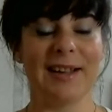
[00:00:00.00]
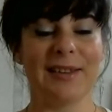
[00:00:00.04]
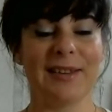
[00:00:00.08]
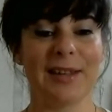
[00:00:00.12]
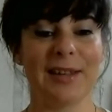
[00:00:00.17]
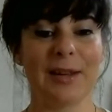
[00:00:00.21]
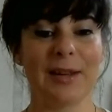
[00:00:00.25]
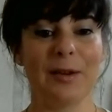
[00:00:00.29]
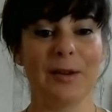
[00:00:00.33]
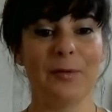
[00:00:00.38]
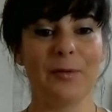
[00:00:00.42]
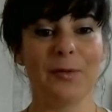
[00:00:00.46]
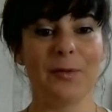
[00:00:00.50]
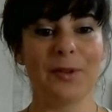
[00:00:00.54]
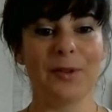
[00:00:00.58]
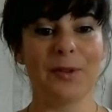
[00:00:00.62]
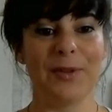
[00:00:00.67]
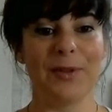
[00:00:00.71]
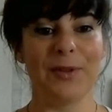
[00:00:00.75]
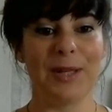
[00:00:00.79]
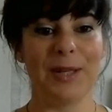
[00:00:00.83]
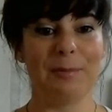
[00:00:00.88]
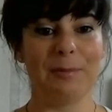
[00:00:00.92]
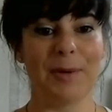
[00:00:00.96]
thank you for the
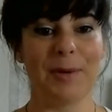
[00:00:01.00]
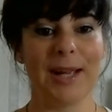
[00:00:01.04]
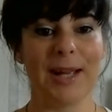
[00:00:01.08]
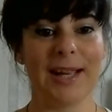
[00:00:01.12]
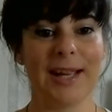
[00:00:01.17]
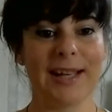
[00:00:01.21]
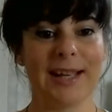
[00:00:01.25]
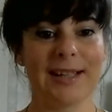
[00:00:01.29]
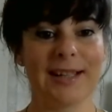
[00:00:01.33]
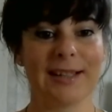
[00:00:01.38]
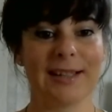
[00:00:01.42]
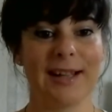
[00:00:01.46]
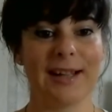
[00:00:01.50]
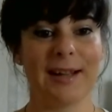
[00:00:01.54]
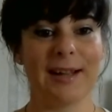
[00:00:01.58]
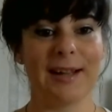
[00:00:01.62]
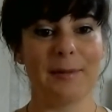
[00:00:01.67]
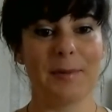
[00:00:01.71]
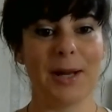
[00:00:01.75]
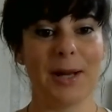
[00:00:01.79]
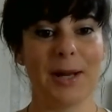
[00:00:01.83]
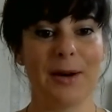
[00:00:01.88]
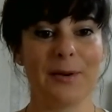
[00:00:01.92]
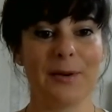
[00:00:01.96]
feedback
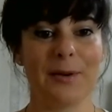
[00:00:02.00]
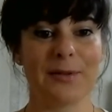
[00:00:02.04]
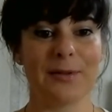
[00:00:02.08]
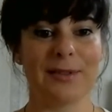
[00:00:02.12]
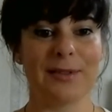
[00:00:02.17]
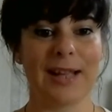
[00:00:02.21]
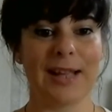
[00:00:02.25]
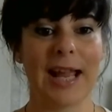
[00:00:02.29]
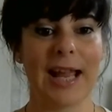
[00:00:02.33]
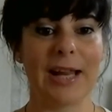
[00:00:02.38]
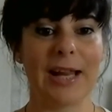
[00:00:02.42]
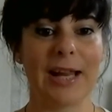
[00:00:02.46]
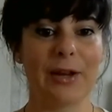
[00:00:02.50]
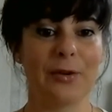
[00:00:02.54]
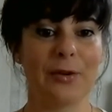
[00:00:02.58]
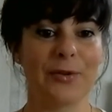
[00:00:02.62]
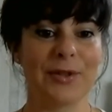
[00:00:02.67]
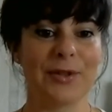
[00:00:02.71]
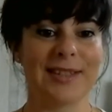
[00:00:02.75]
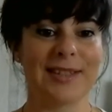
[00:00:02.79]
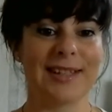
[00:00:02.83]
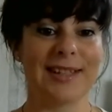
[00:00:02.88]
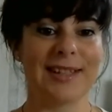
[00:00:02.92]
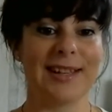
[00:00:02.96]
about the
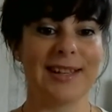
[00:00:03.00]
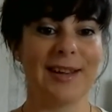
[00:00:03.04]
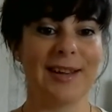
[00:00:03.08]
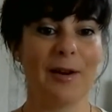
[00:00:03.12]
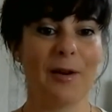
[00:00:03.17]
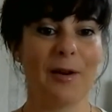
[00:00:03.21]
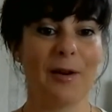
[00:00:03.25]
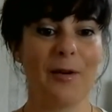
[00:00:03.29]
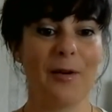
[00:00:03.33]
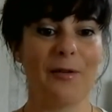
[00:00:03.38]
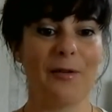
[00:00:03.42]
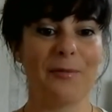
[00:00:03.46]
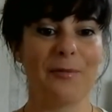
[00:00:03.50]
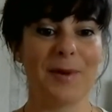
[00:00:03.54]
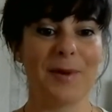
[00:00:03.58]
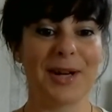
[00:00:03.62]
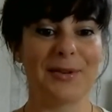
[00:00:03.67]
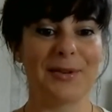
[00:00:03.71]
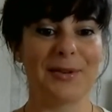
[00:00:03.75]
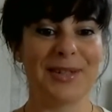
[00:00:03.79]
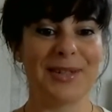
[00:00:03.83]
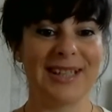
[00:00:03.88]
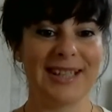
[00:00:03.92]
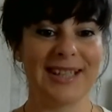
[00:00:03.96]
accuracy of my
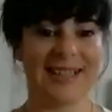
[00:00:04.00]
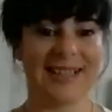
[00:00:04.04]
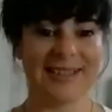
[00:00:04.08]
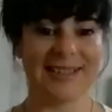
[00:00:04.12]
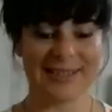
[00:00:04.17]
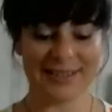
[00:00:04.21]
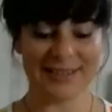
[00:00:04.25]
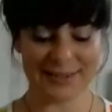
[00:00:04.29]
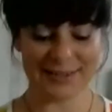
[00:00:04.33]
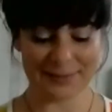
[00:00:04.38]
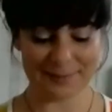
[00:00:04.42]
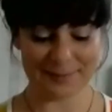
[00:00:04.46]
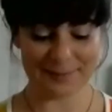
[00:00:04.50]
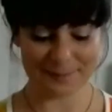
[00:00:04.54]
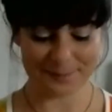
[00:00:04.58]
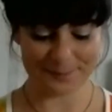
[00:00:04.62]
readings.